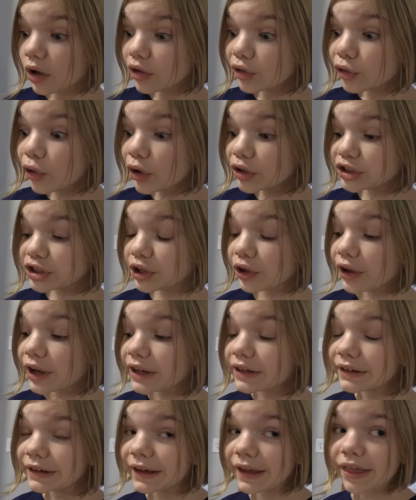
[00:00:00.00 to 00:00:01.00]
Look,
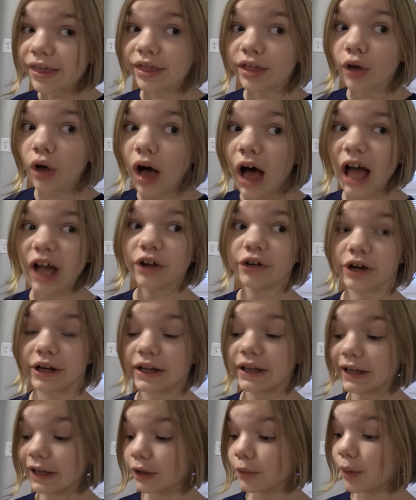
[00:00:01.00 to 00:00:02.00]
Jillian, he's still hungry.
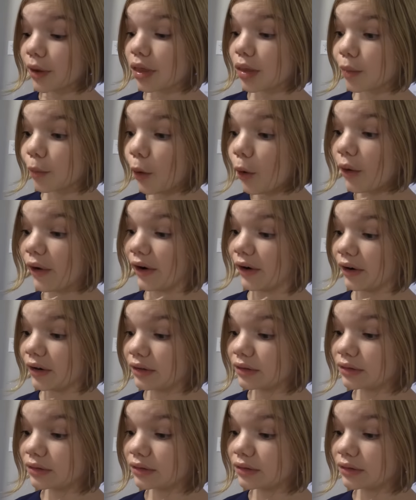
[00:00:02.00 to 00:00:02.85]
He wants more.